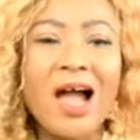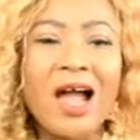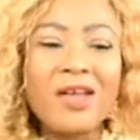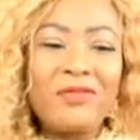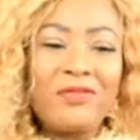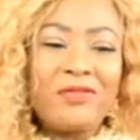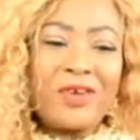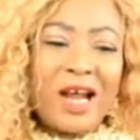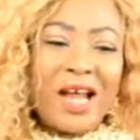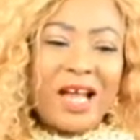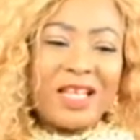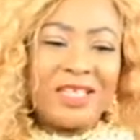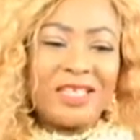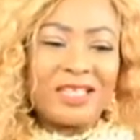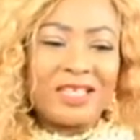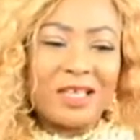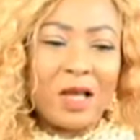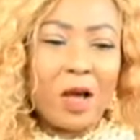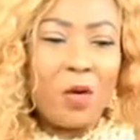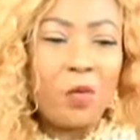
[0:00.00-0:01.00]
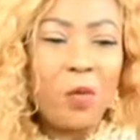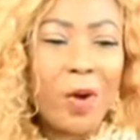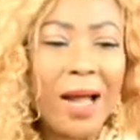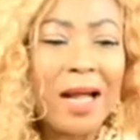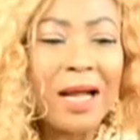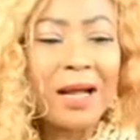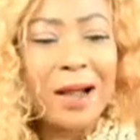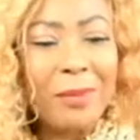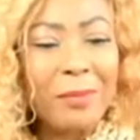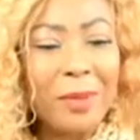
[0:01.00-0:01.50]
Hi friends,
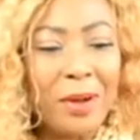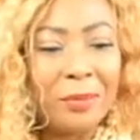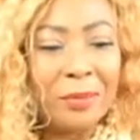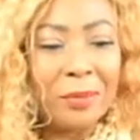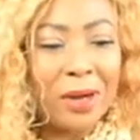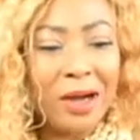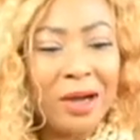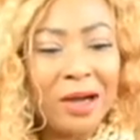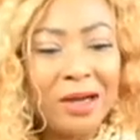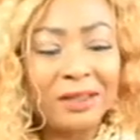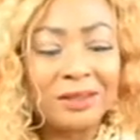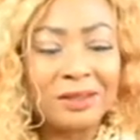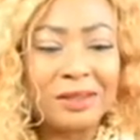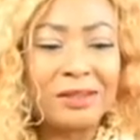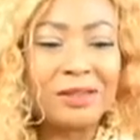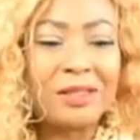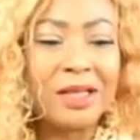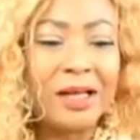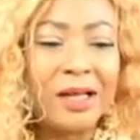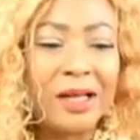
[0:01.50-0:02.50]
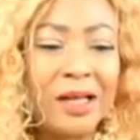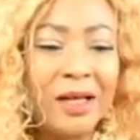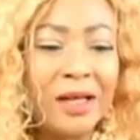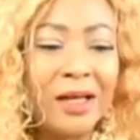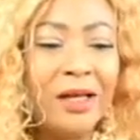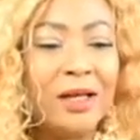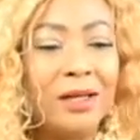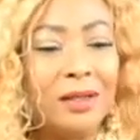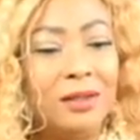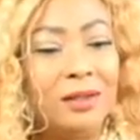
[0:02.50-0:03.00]
welcome on board
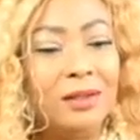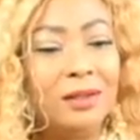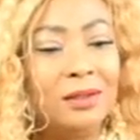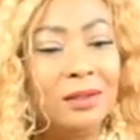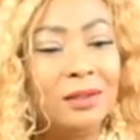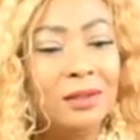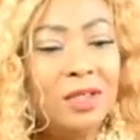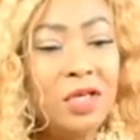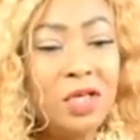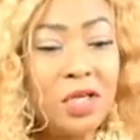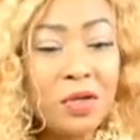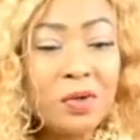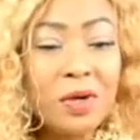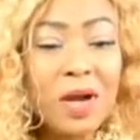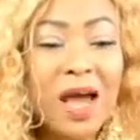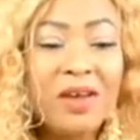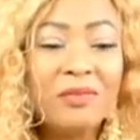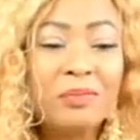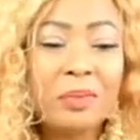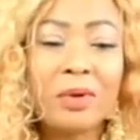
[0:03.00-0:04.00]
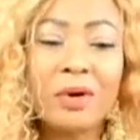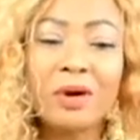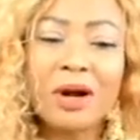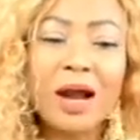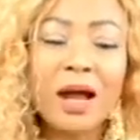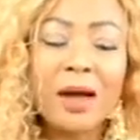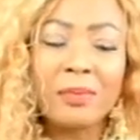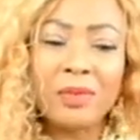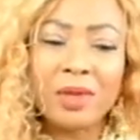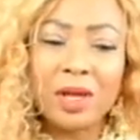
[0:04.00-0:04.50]
the New Life
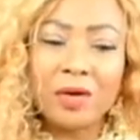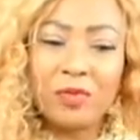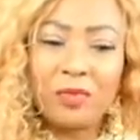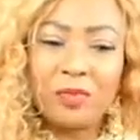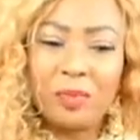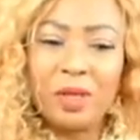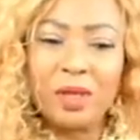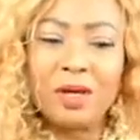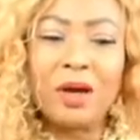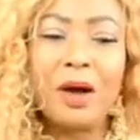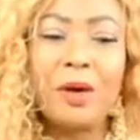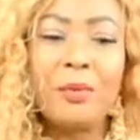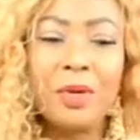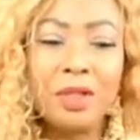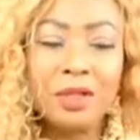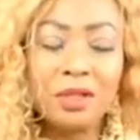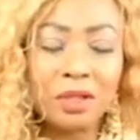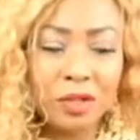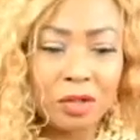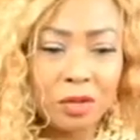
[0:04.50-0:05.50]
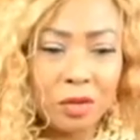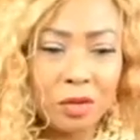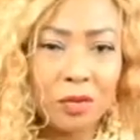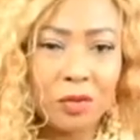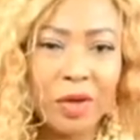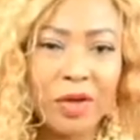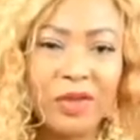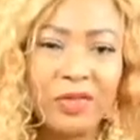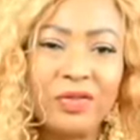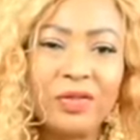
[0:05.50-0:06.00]
program that we've been coming to you
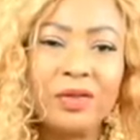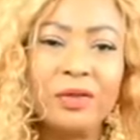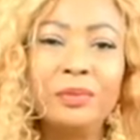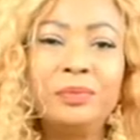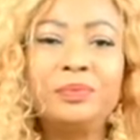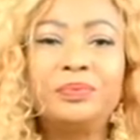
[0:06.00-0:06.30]
with,